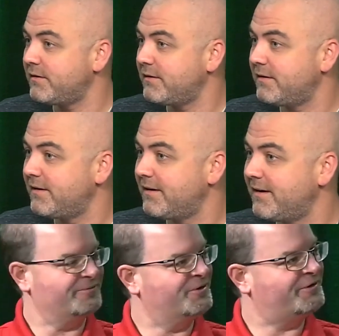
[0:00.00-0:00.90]
Yeah, we have
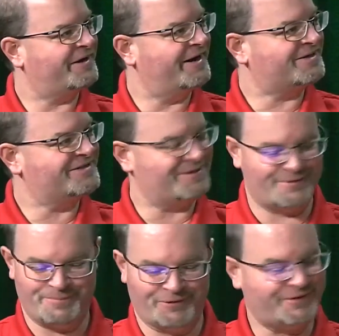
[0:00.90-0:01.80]
some good connections that we
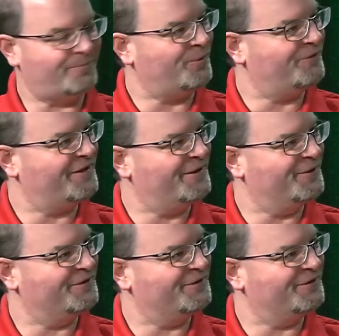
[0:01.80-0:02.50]
built up over the years.